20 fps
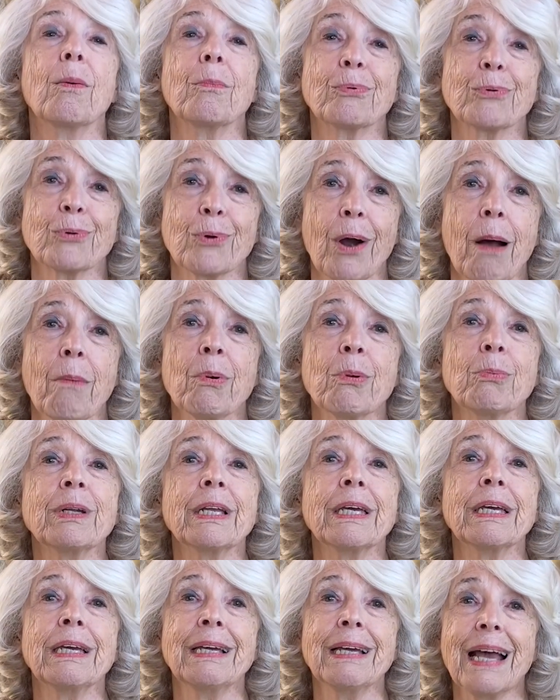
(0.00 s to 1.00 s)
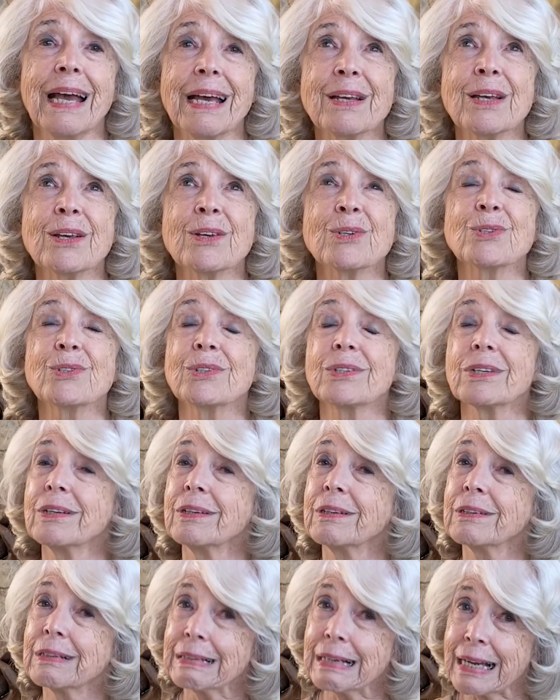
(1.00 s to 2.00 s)
probably has
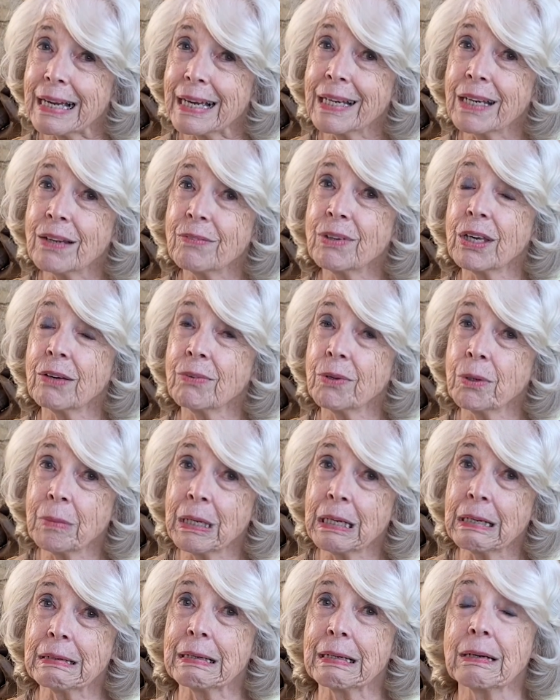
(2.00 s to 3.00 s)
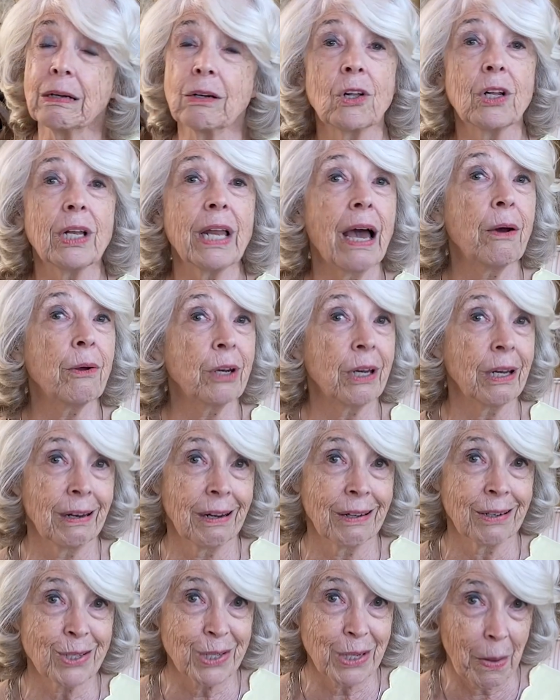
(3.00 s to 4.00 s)
kind of given me a little
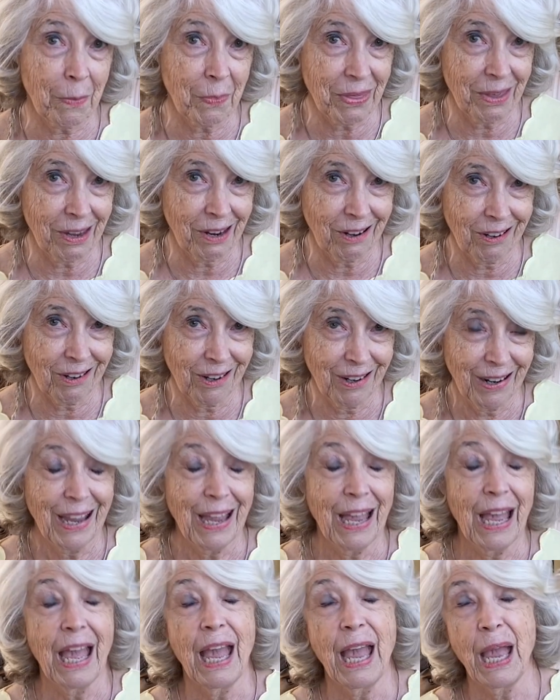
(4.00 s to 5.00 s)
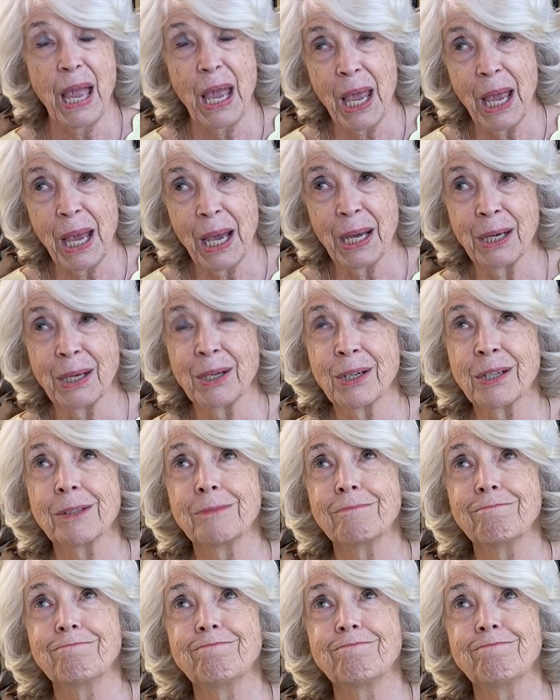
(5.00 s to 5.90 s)
cloudiness up there, and